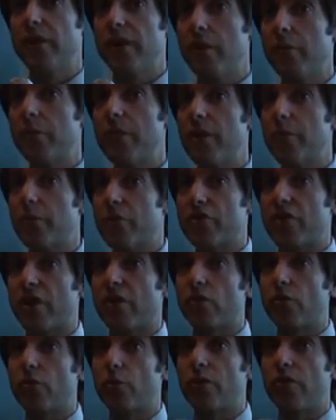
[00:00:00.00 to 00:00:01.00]
DLP
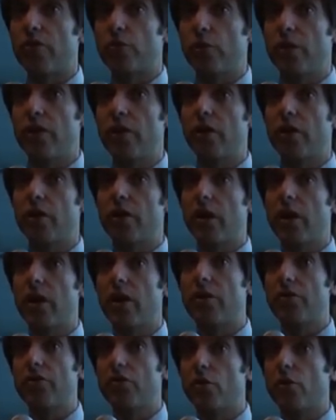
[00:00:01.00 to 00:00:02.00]
projector, which we
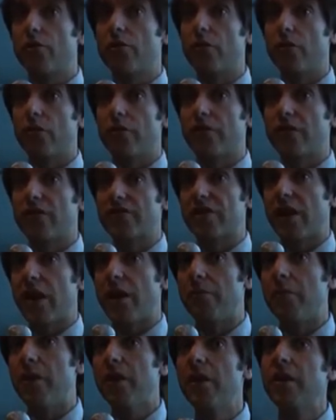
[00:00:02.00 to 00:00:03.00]
are showing for the first
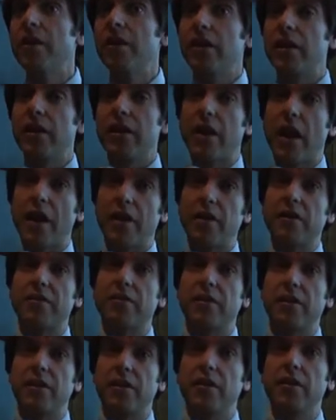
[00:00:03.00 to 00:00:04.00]
time in
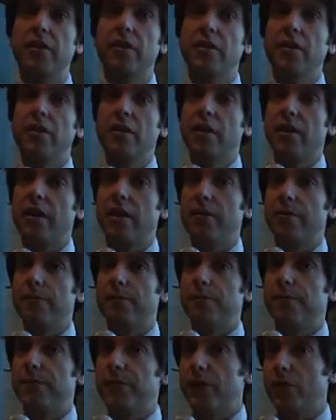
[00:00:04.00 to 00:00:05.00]
ISE
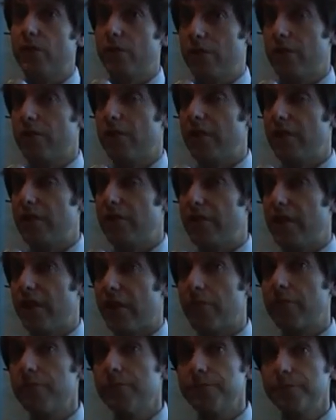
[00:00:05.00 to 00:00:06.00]
this
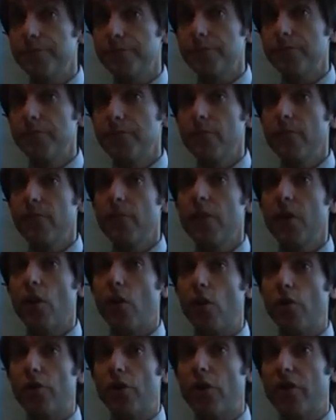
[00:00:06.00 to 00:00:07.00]
year.
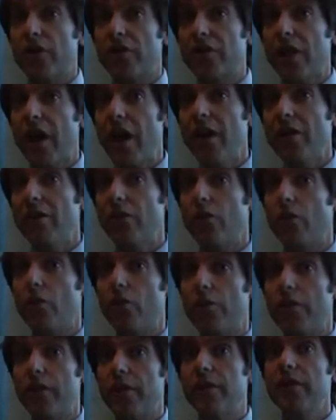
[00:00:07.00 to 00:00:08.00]
On the other side,
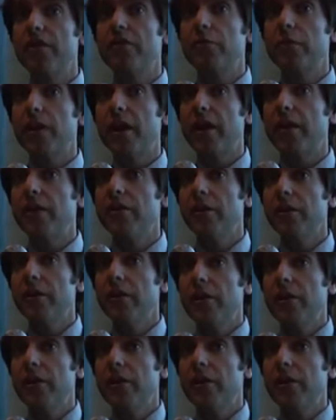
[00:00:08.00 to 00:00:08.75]
on the display,